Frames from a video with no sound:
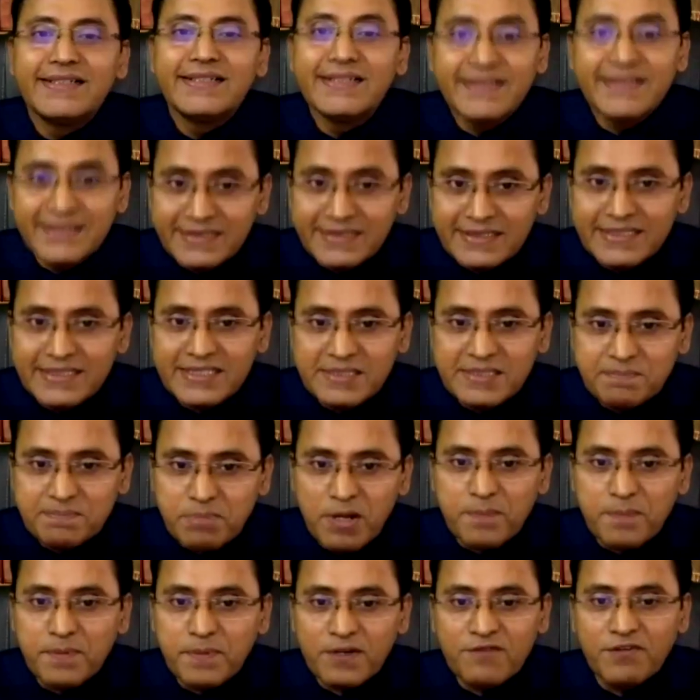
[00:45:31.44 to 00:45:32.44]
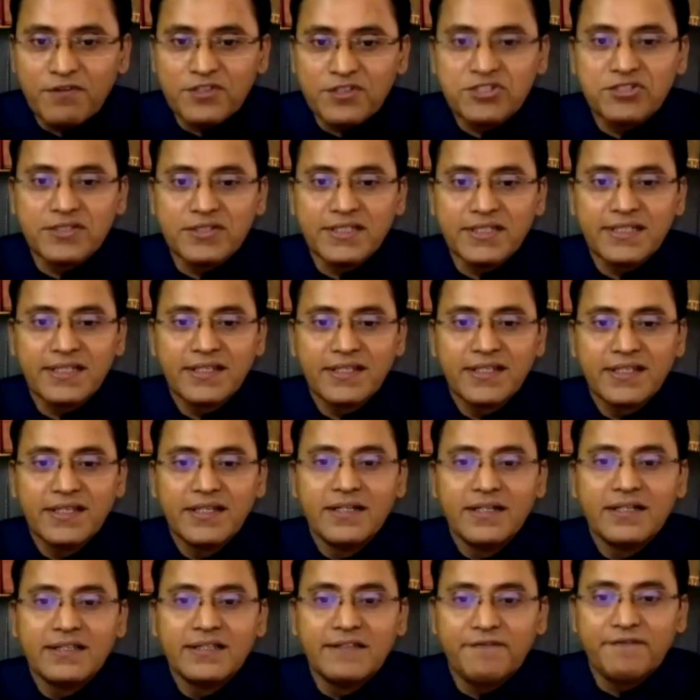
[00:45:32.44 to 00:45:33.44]
This is proper question.
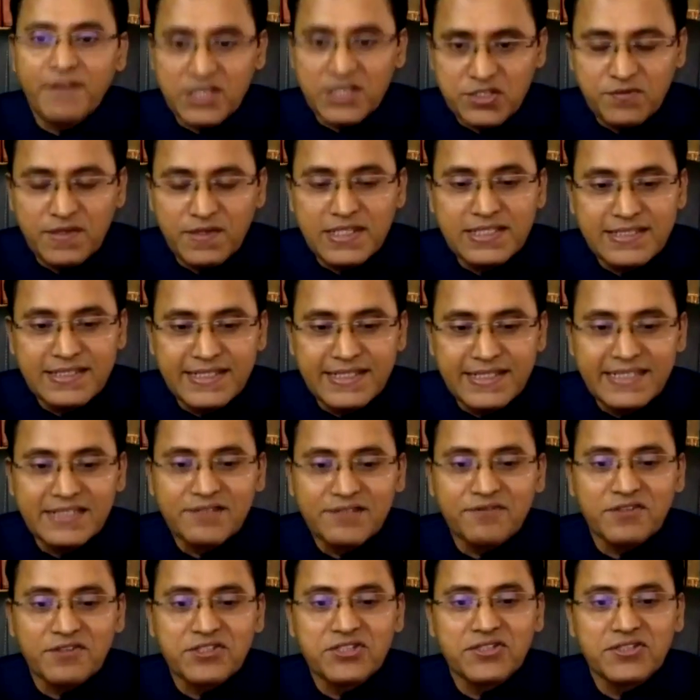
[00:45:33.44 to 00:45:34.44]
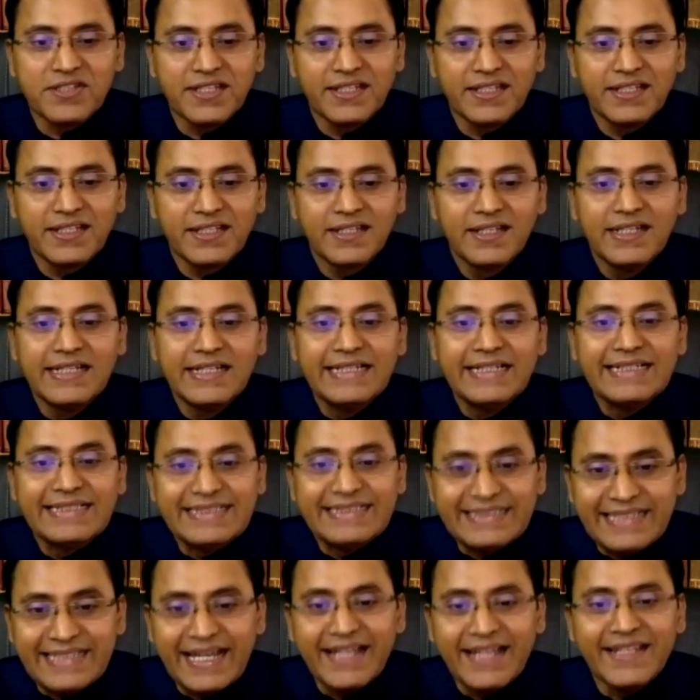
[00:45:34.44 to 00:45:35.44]
The first one is leading question.
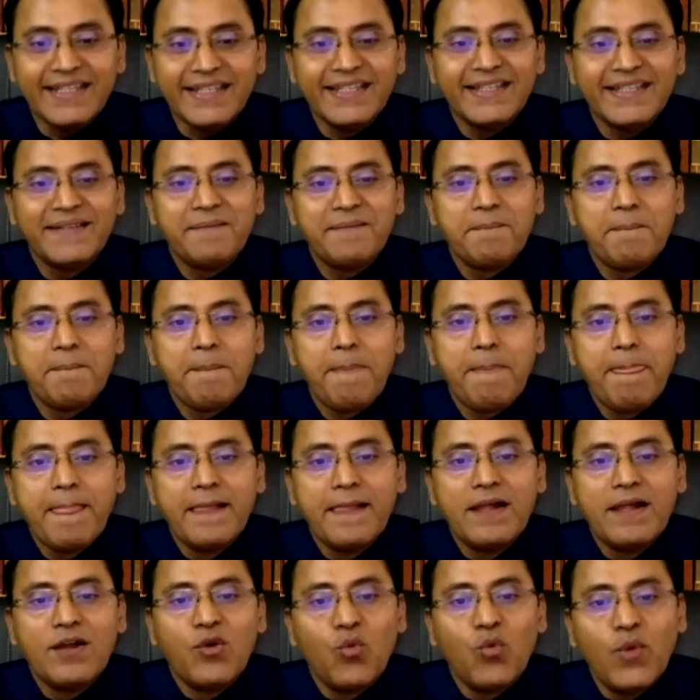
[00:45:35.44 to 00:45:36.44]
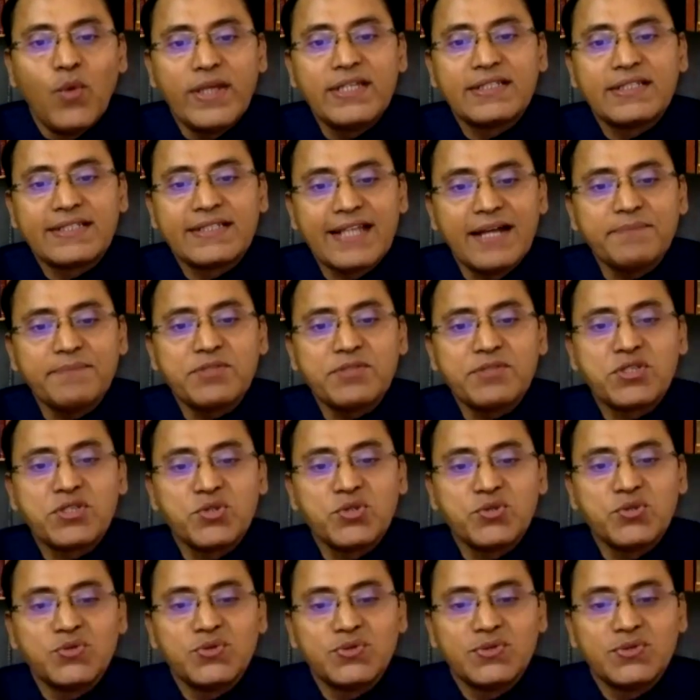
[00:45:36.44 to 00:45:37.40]
Then, when it comes to